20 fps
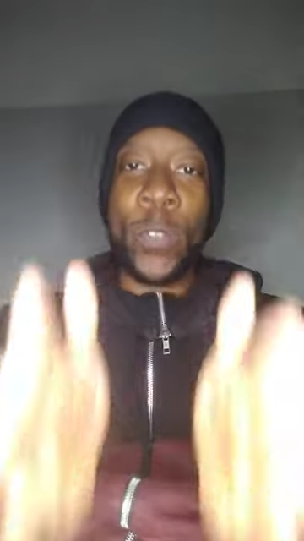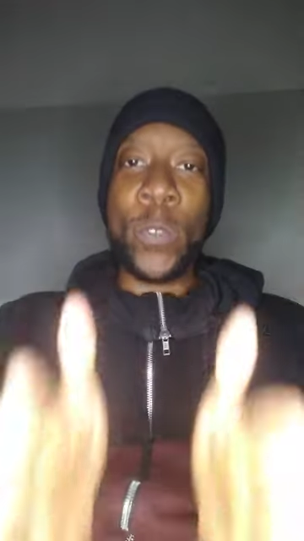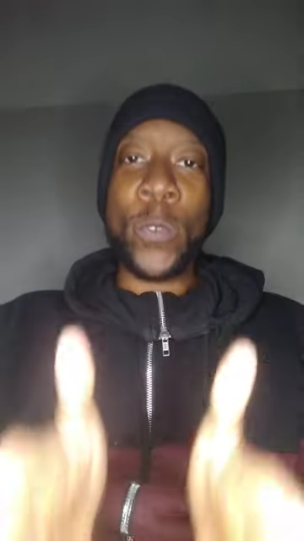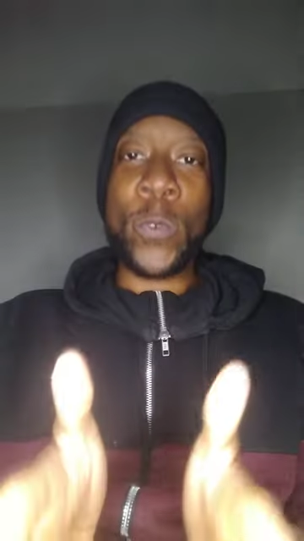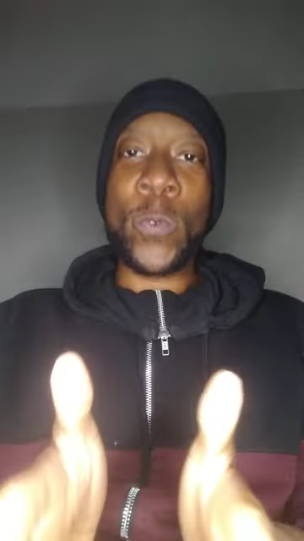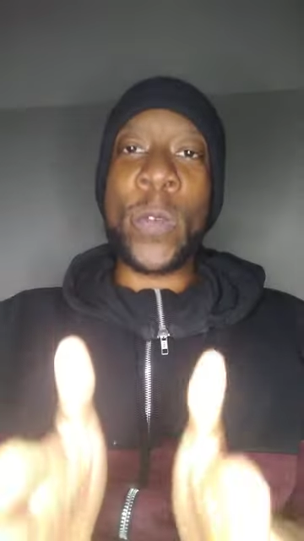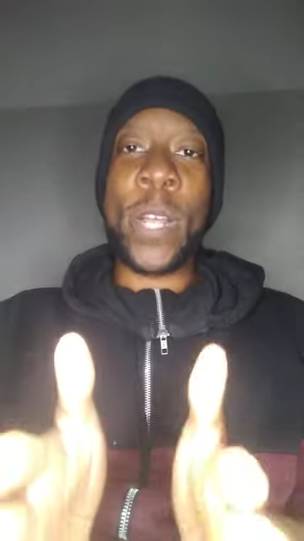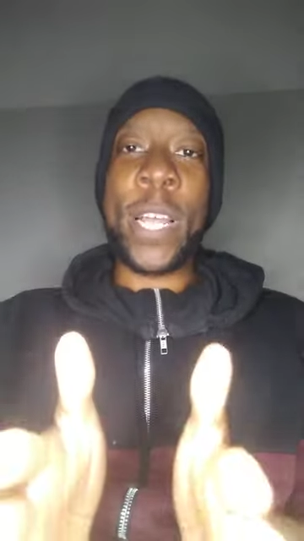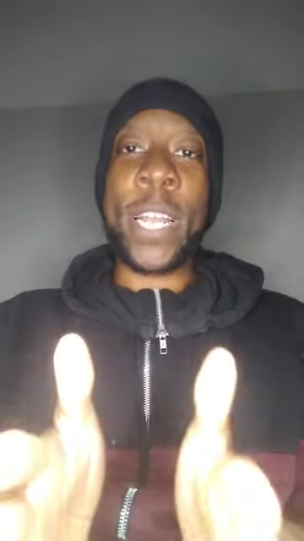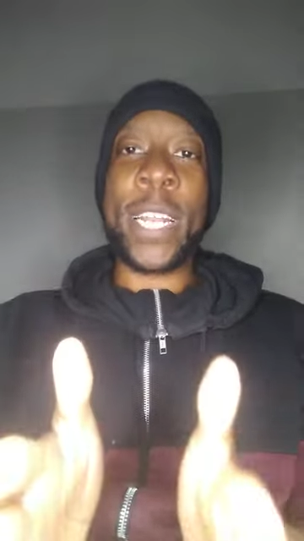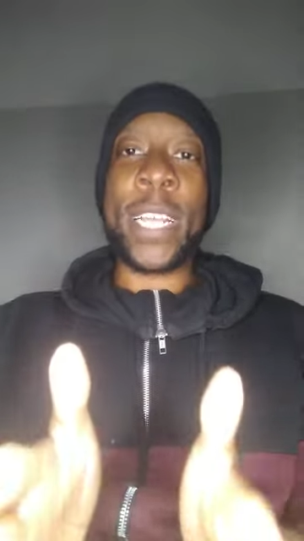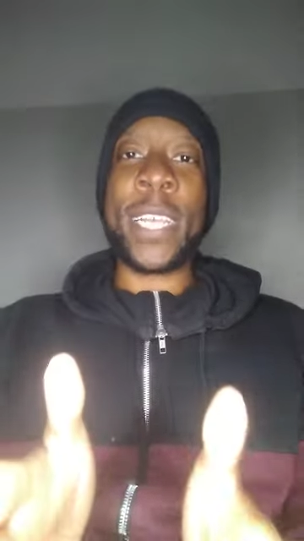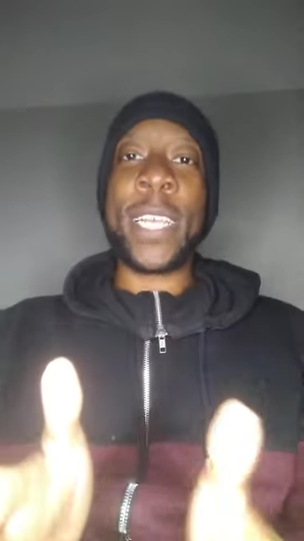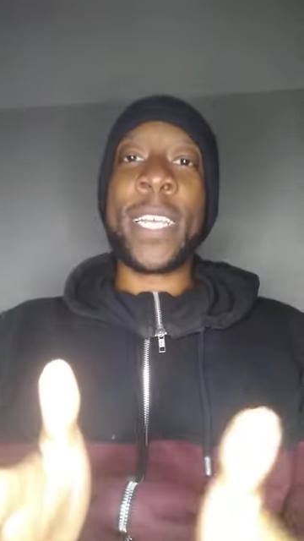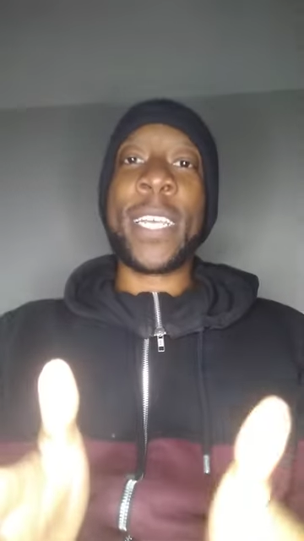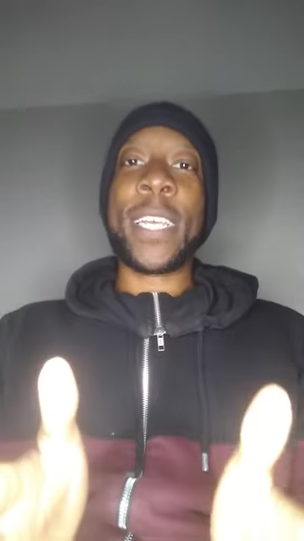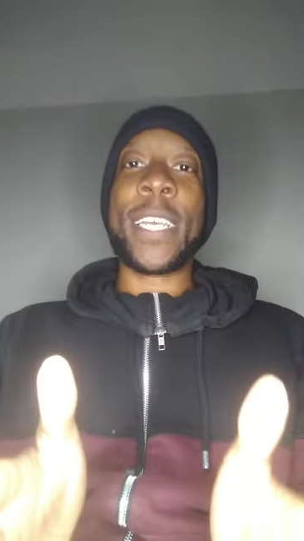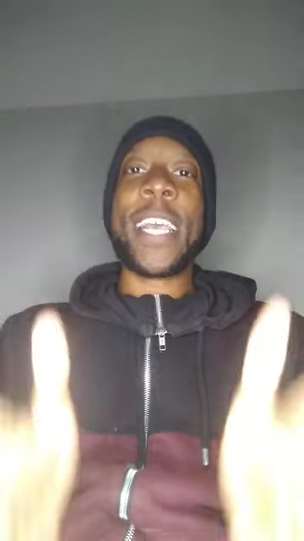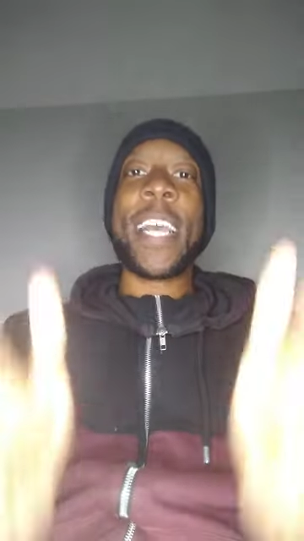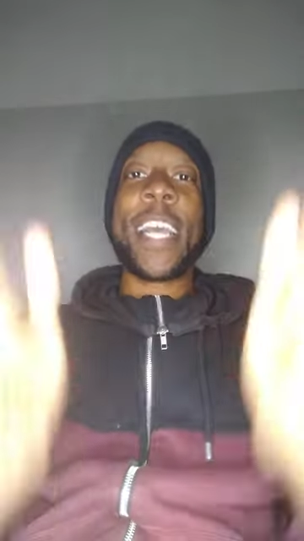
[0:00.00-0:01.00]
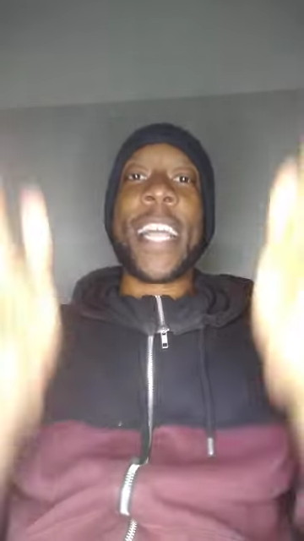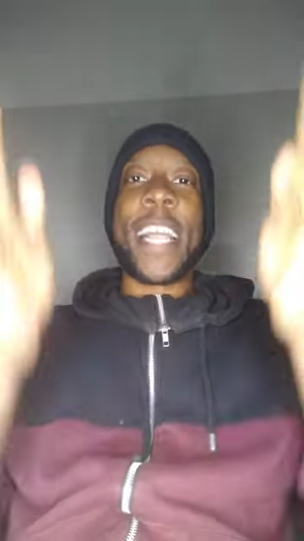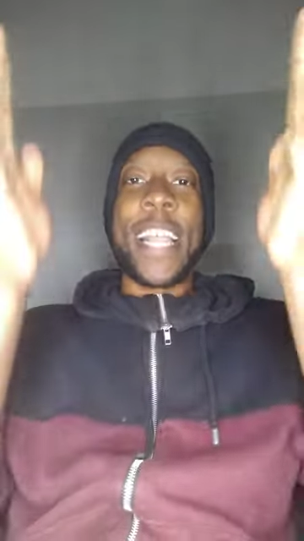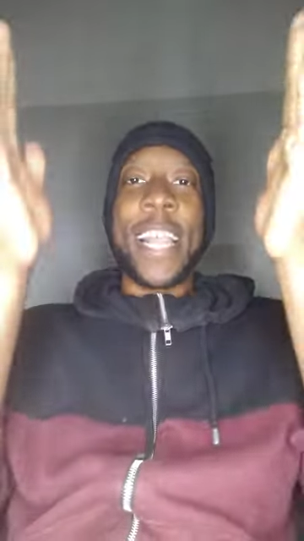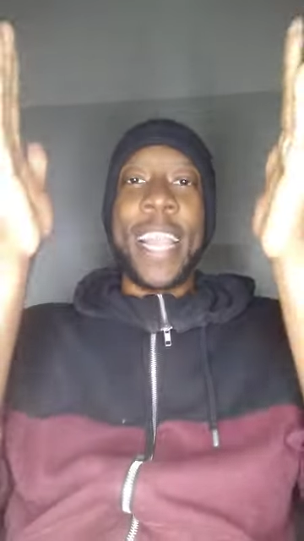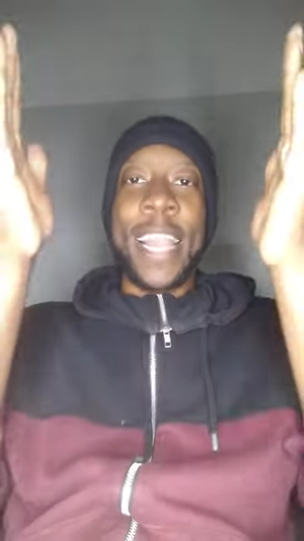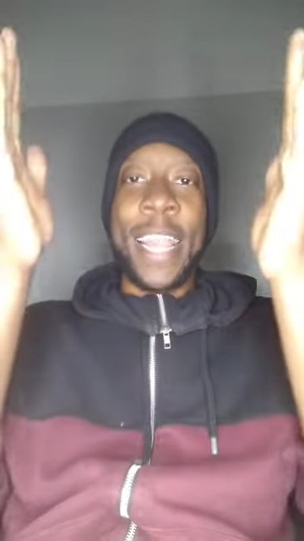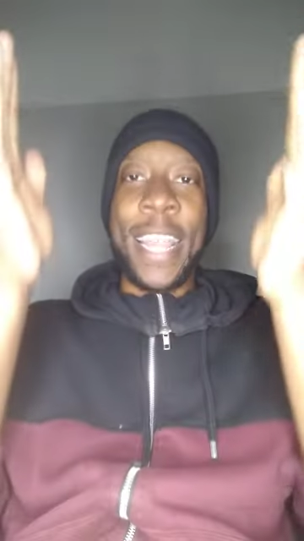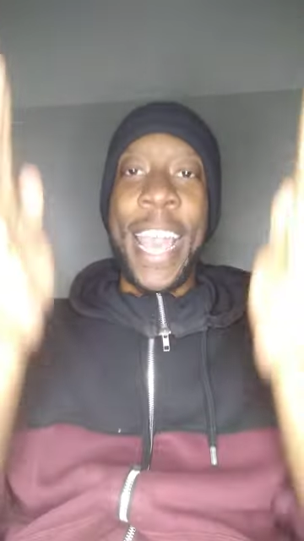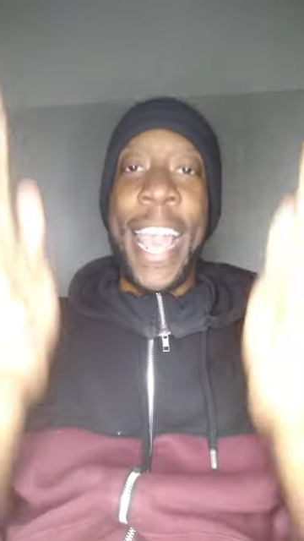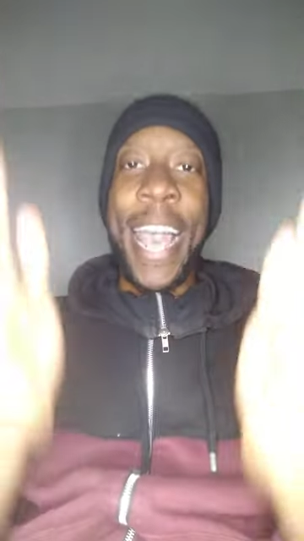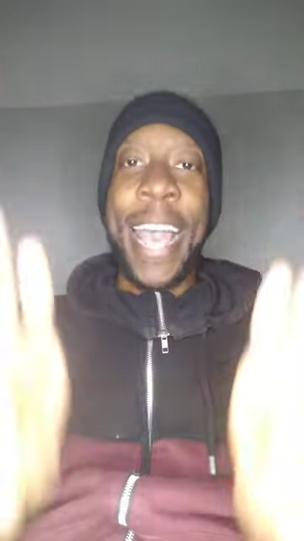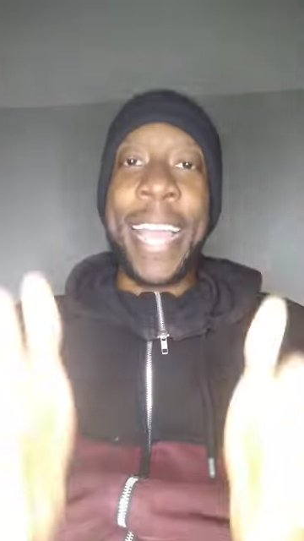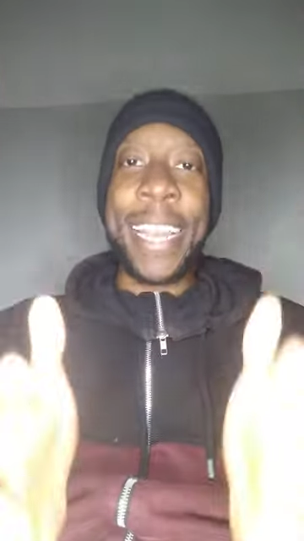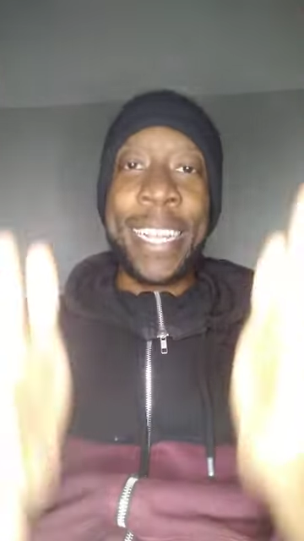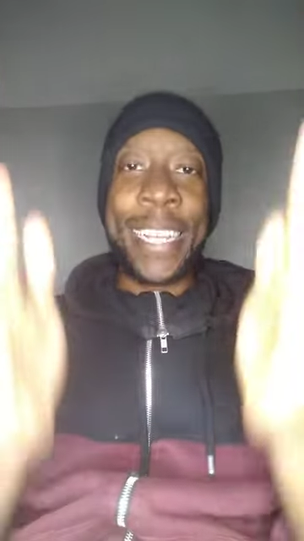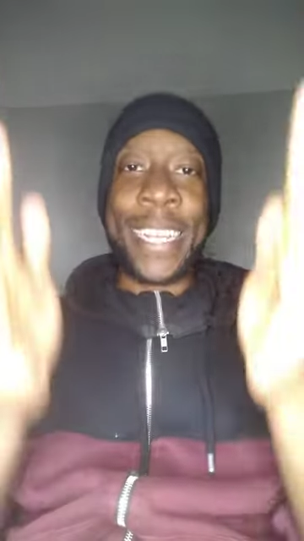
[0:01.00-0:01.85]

is the reason